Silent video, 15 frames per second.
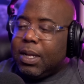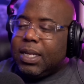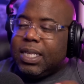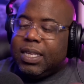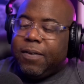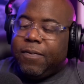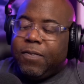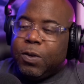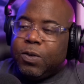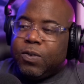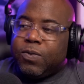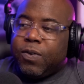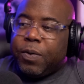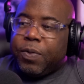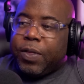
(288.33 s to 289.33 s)
It
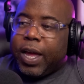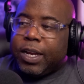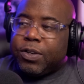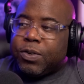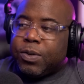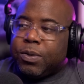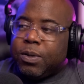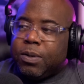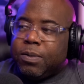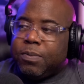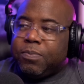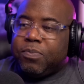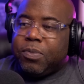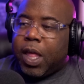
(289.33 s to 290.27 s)
feels very theatrical,